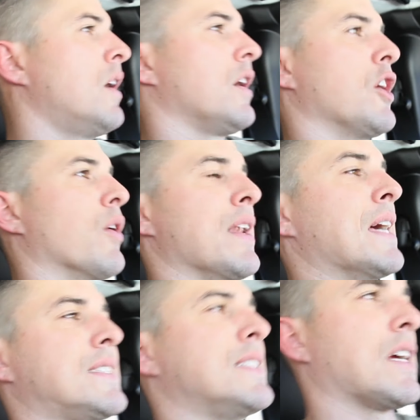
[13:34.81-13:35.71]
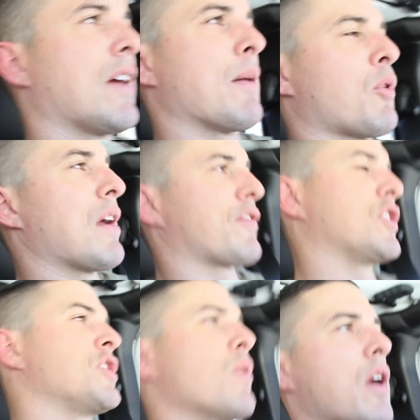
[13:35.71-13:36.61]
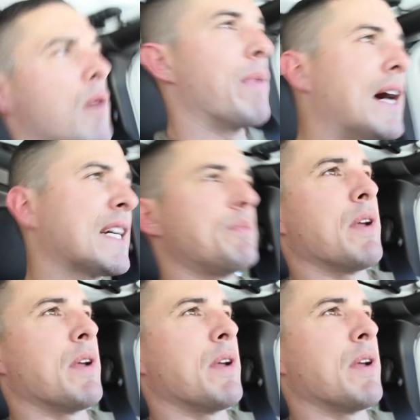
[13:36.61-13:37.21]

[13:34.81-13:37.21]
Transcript: a necessary upgrade for 200 bucks,